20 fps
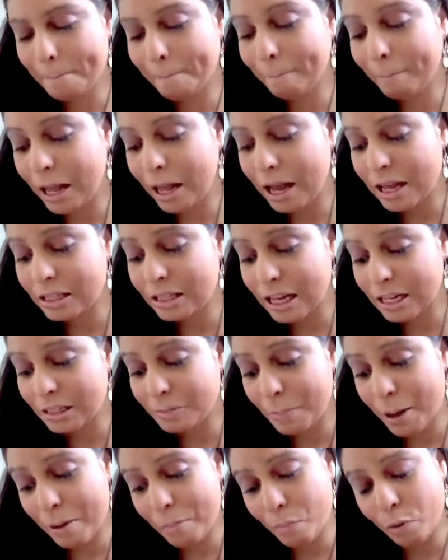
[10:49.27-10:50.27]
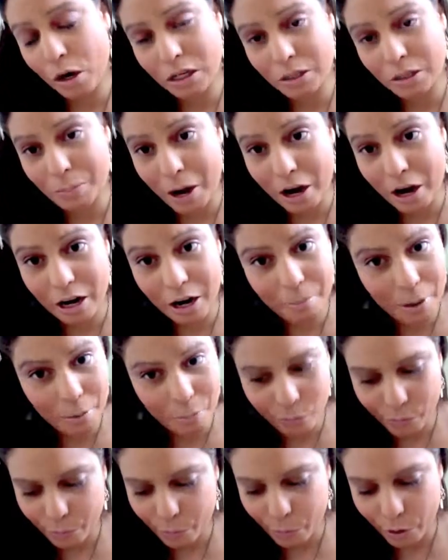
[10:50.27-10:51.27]
It says my press powder. My
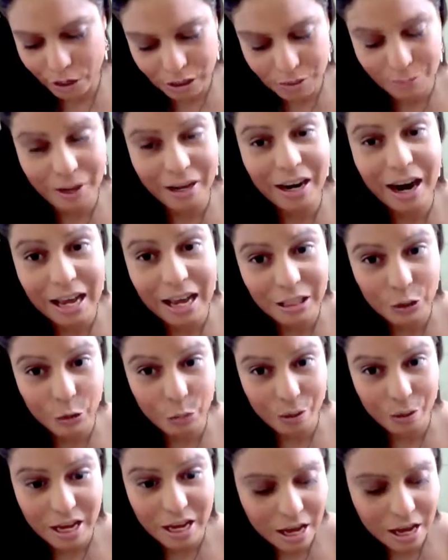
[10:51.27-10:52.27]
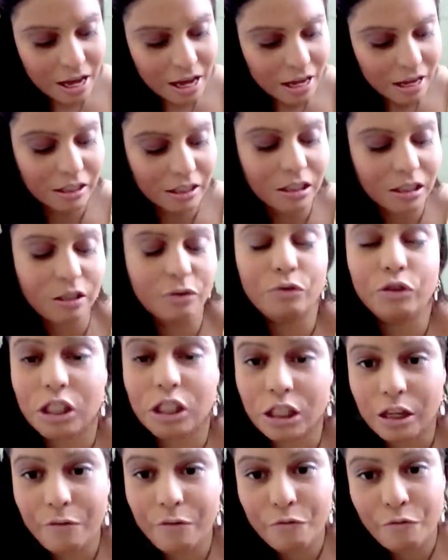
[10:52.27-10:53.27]
press powder has to be
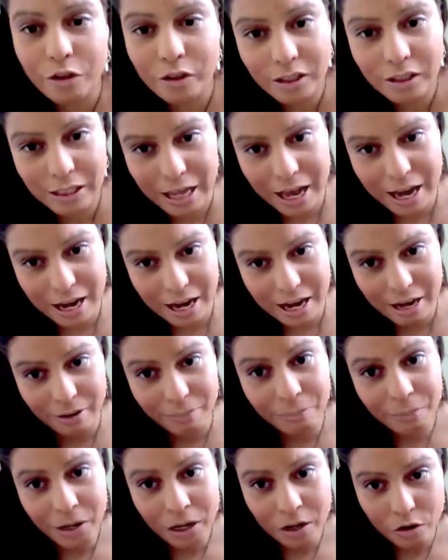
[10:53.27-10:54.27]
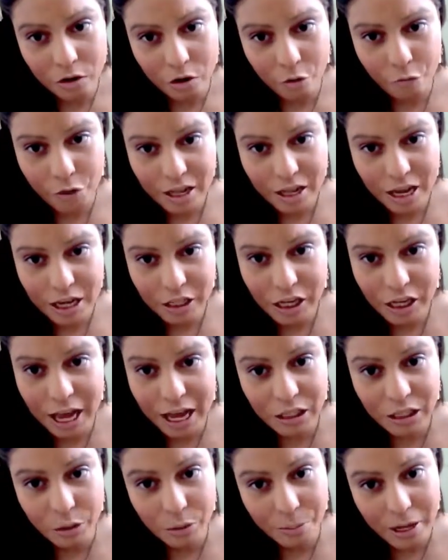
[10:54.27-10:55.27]
something from setting. Your foundation
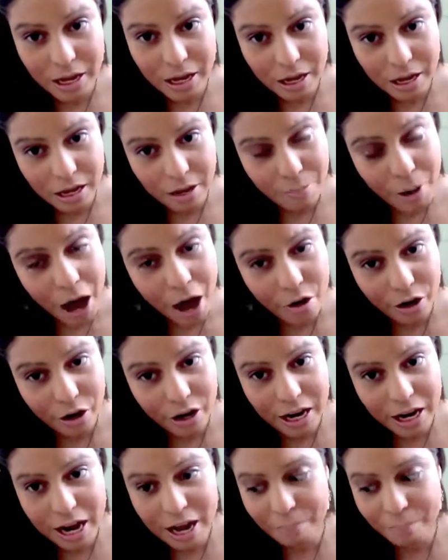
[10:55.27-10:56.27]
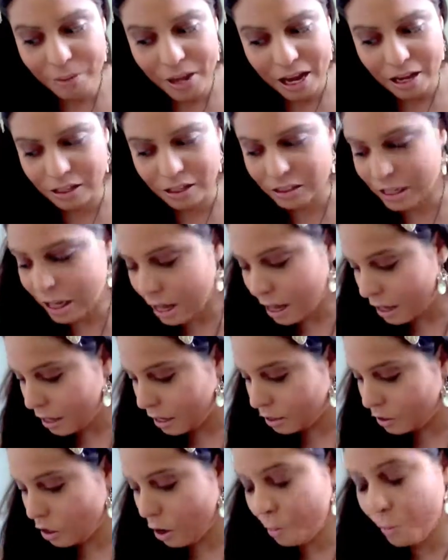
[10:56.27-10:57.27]
has to be powdery, and
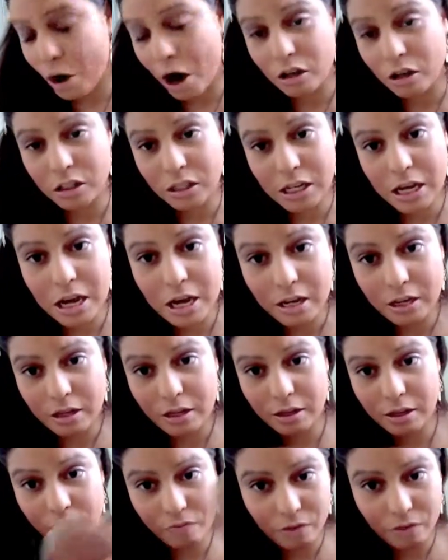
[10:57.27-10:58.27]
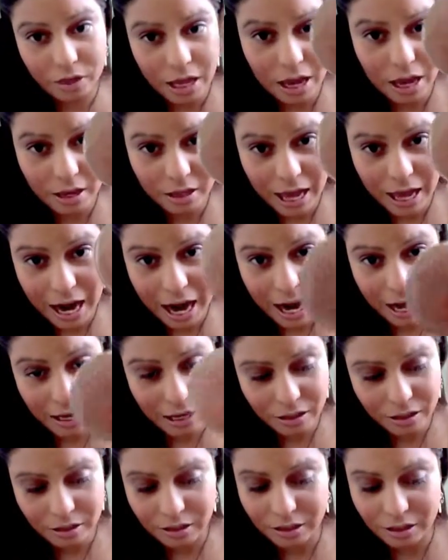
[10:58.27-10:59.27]
the bronzy thing that
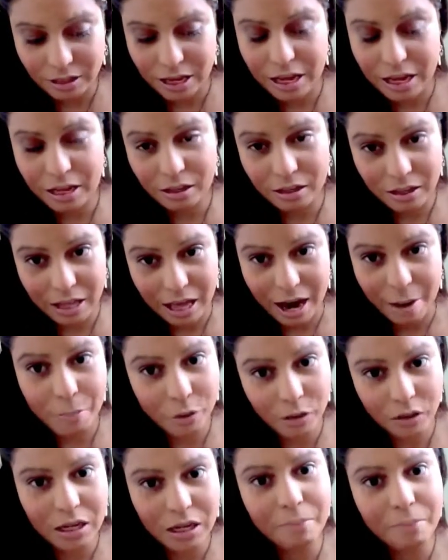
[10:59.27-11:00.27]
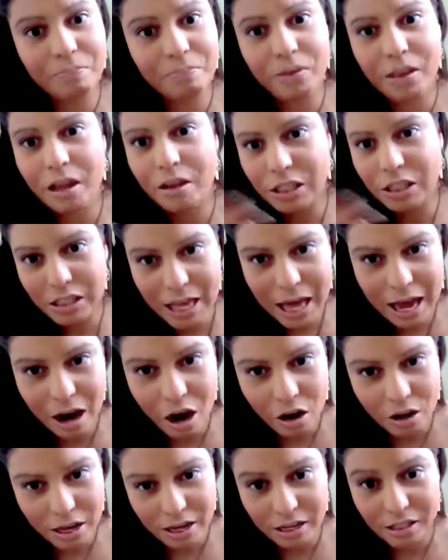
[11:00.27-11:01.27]
I put to set
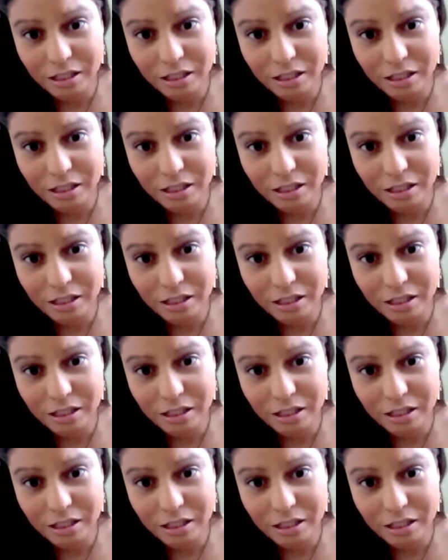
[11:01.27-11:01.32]
all in